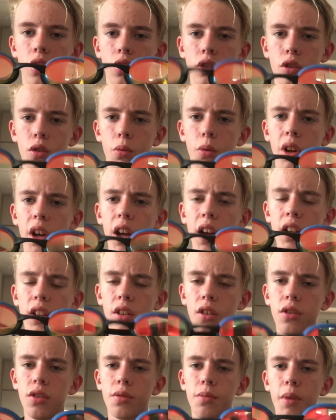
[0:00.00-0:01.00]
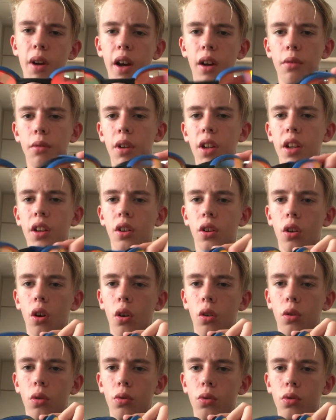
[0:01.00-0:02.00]
So when I use my arena
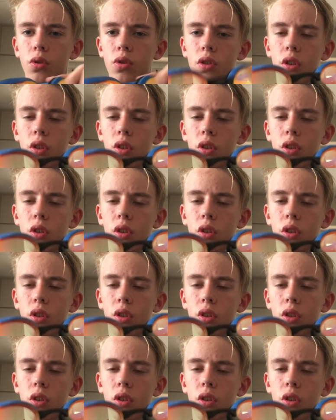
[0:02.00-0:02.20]
goggles